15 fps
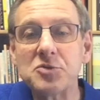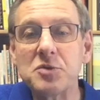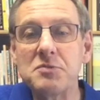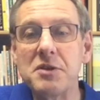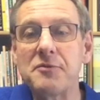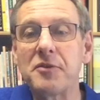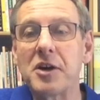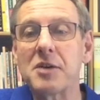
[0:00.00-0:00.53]
would be
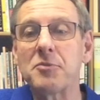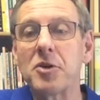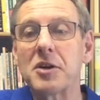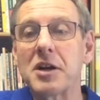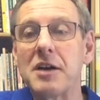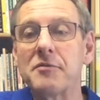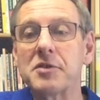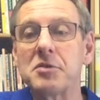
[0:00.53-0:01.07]
far more
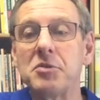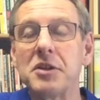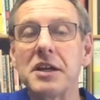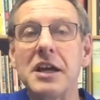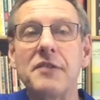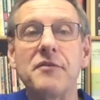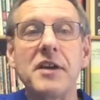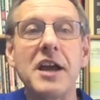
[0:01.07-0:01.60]
comfortable
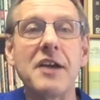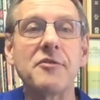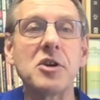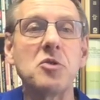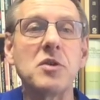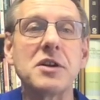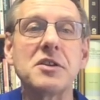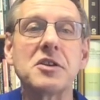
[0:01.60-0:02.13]
if
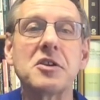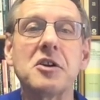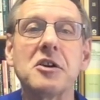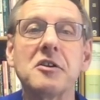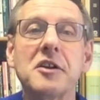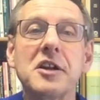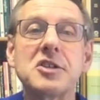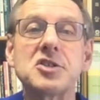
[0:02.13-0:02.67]
everyone in the
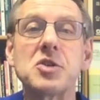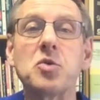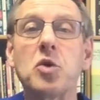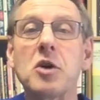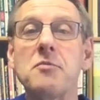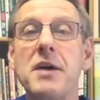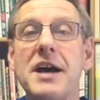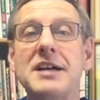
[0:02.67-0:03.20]
congregation wore
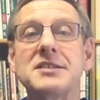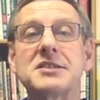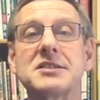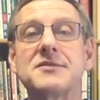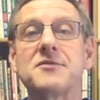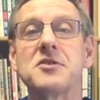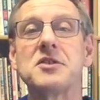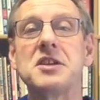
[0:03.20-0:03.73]
masks
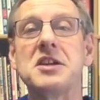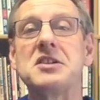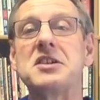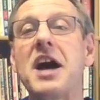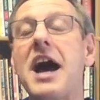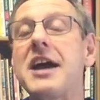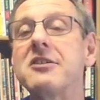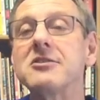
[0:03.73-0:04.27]
for the
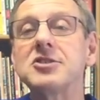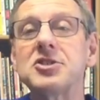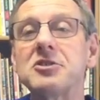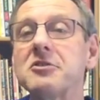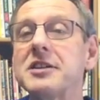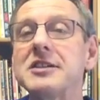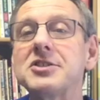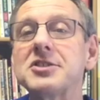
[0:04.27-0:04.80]
entire
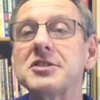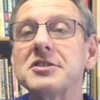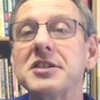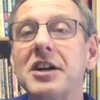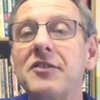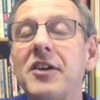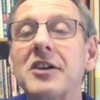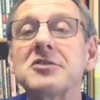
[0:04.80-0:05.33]
duration
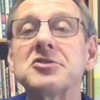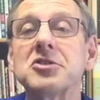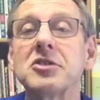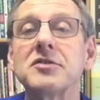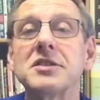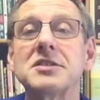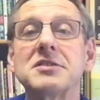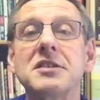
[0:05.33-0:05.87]
of our
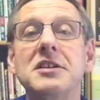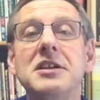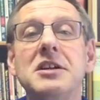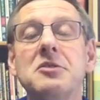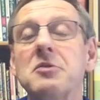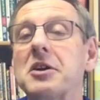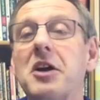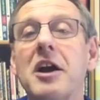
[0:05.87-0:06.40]
service,
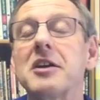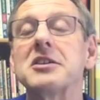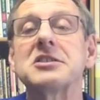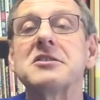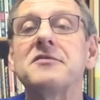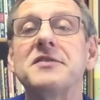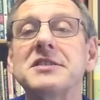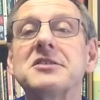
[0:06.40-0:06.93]
regardless
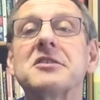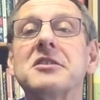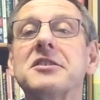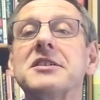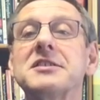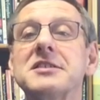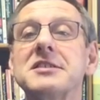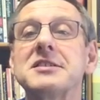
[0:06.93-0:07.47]
of physical
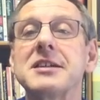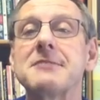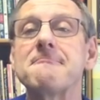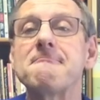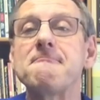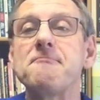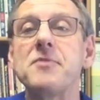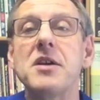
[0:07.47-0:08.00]
distancing.
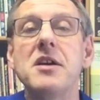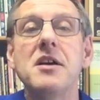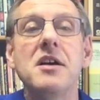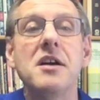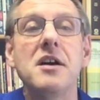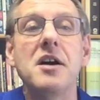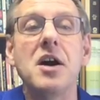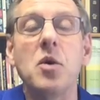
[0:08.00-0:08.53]

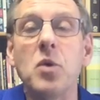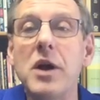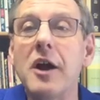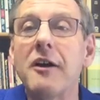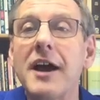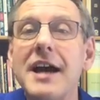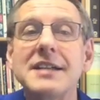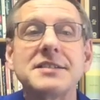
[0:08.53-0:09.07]
We are
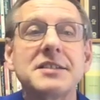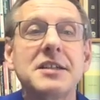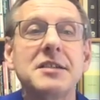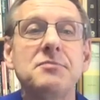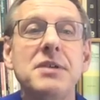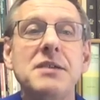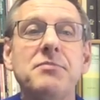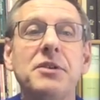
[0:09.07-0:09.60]
asking
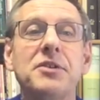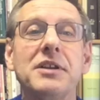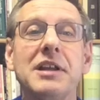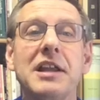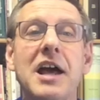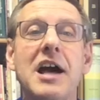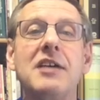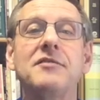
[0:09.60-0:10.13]
people to
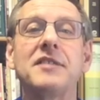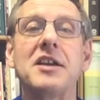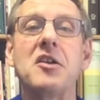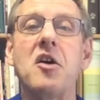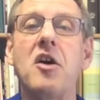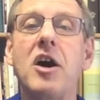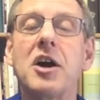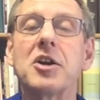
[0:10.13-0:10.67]
love and
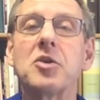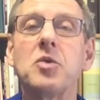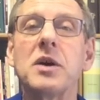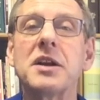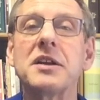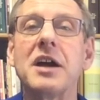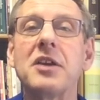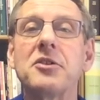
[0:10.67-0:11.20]
honor one
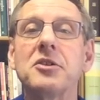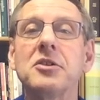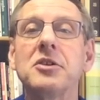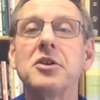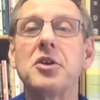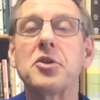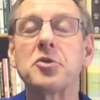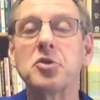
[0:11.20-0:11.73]
another
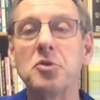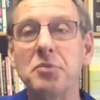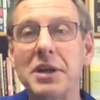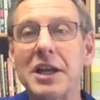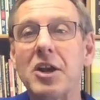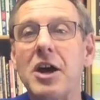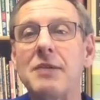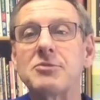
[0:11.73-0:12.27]
through a
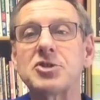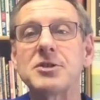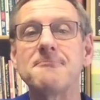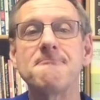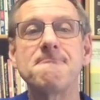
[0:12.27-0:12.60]
middle option.